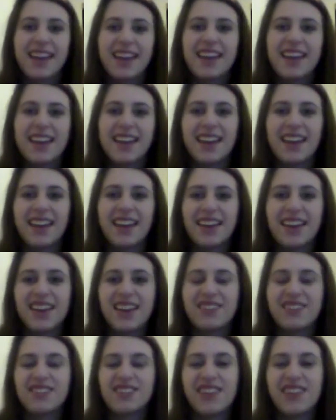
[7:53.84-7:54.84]

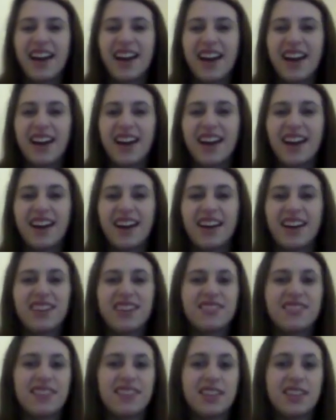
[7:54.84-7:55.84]
If you
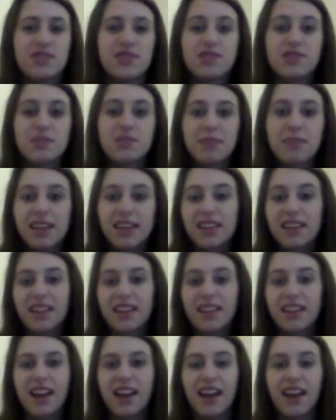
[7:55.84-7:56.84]
have an instrument
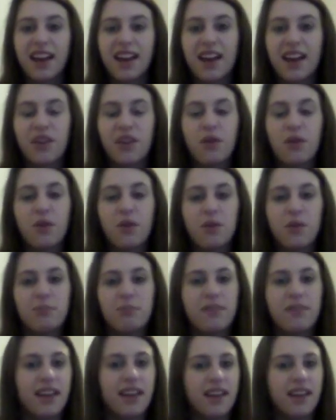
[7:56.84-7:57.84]
at
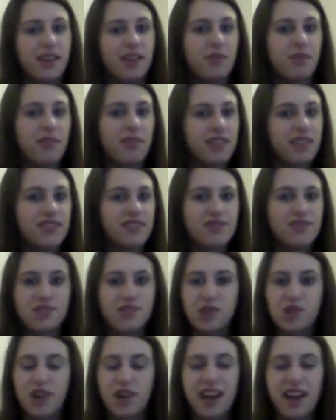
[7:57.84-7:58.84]
home and you want to
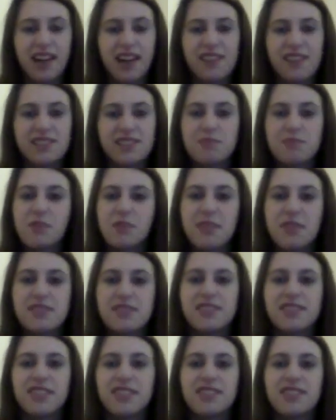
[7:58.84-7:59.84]
try out some
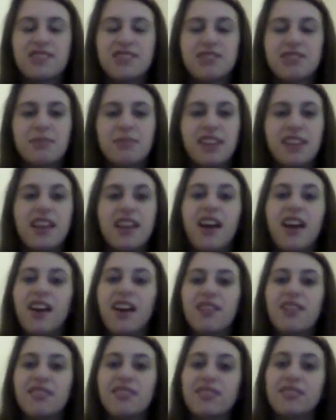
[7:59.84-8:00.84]
chords on an instrument,
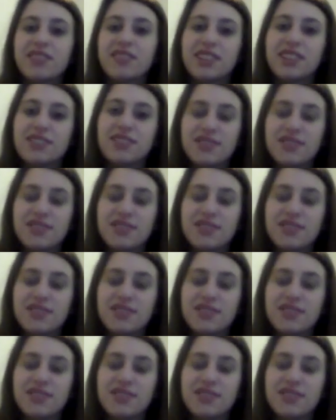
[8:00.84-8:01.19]
feel free to